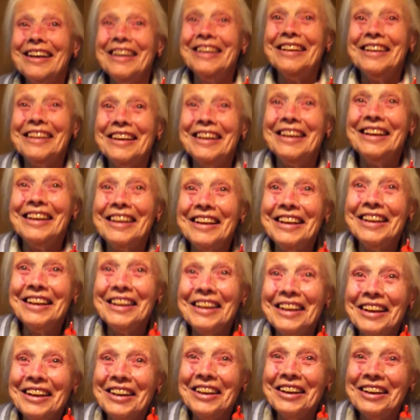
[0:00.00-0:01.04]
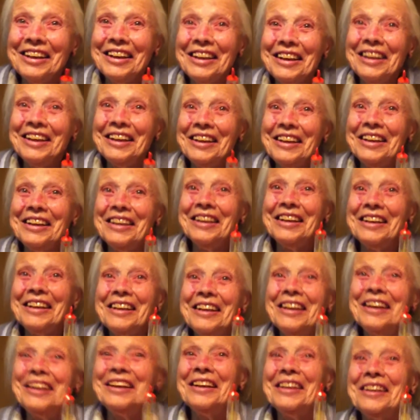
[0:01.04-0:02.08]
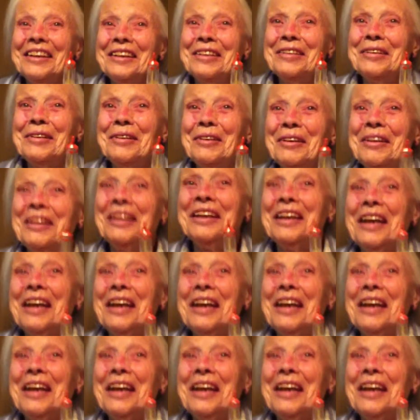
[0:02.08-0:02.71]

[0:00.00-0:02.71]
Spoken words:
I need to know the ingredients so I can do it.